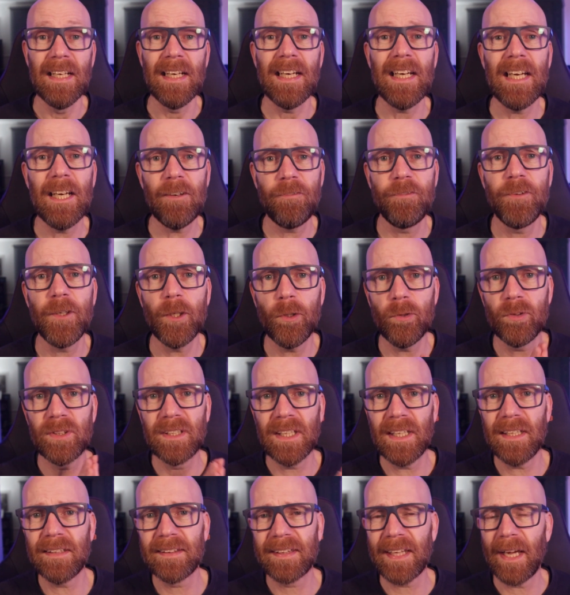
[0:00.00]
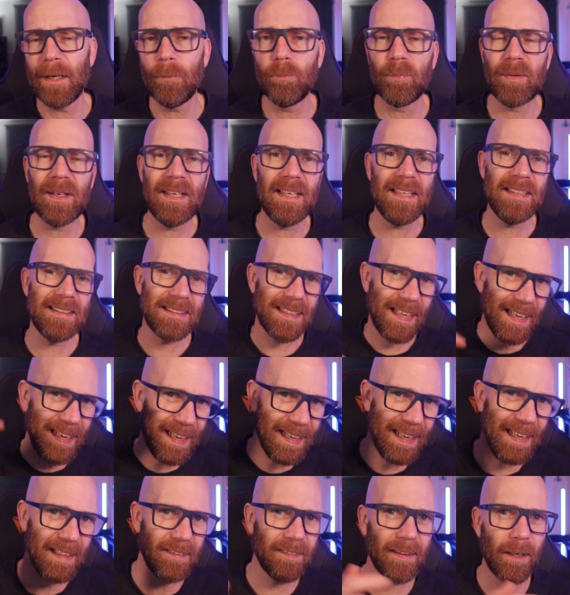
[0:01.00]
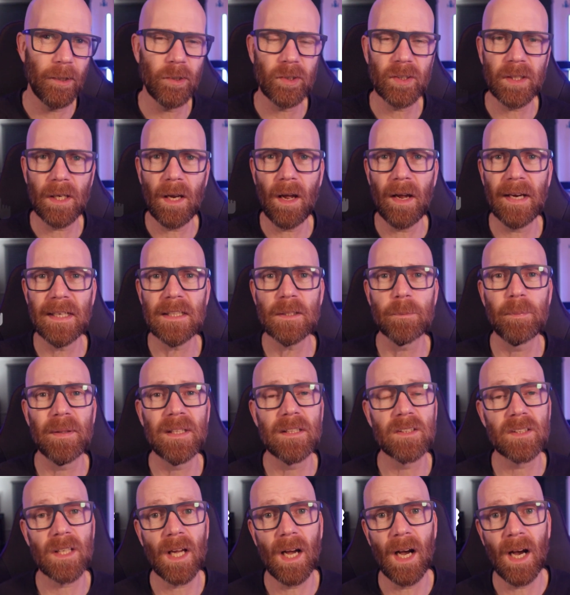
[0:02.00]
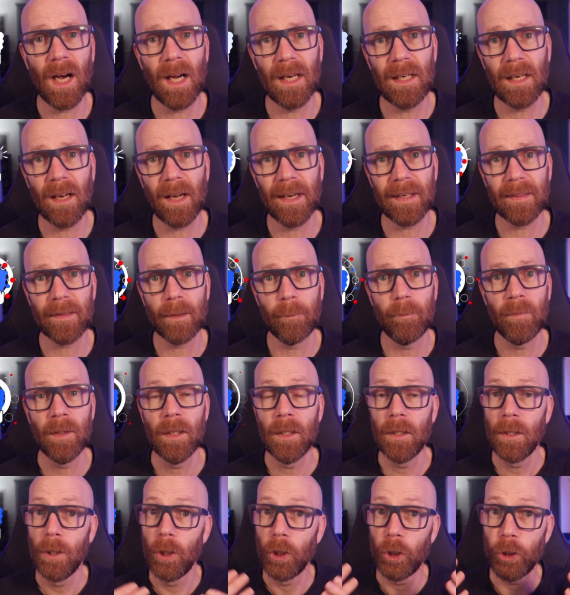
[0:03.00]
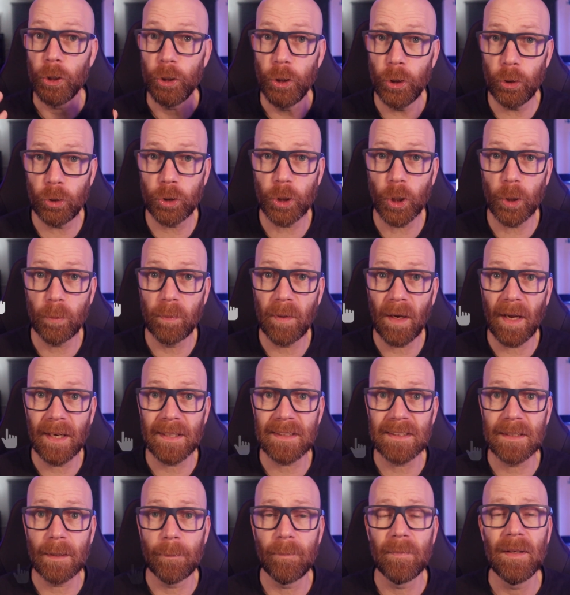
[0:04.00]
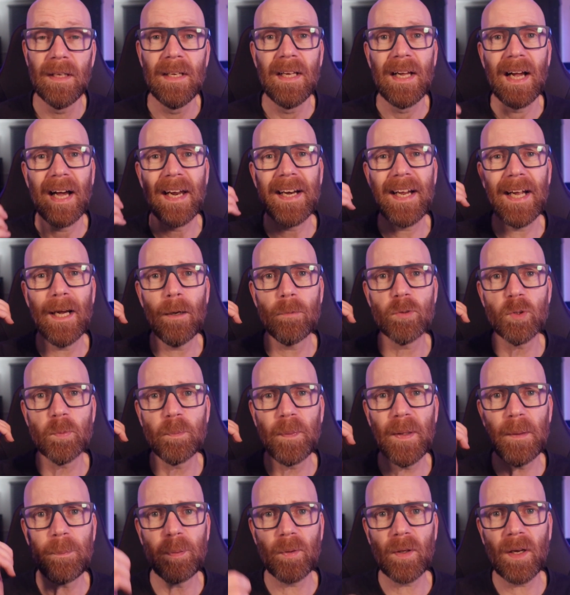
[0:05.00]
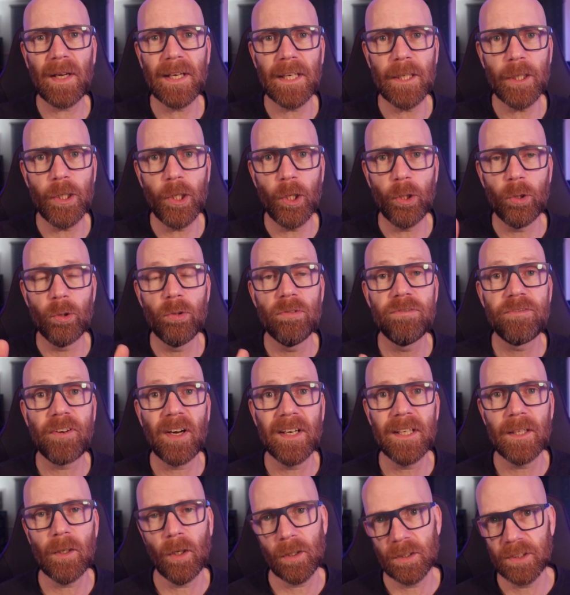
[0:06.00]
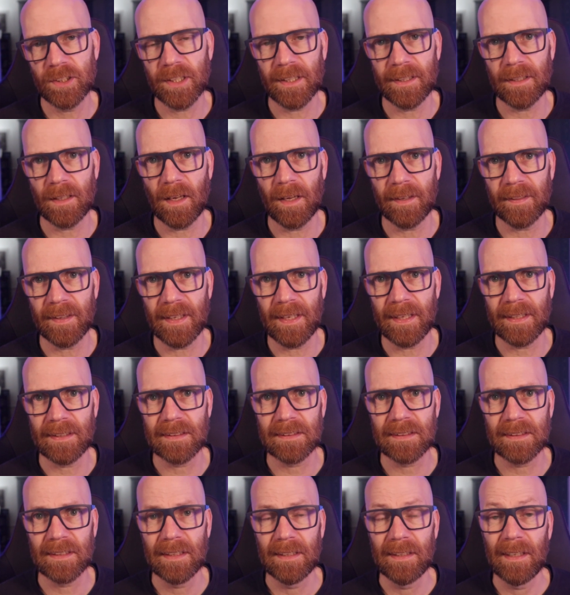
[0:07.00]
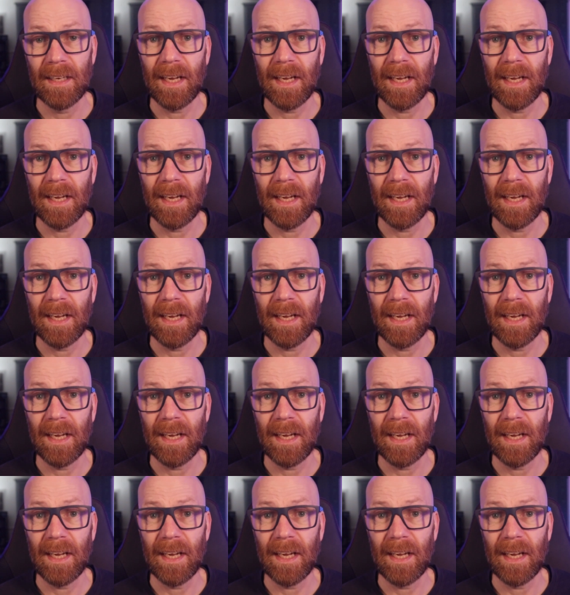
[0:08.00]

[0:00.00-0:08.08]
If you did, then please hit those likes because I like them, YouTube likes them, and it helps people like you find content like this.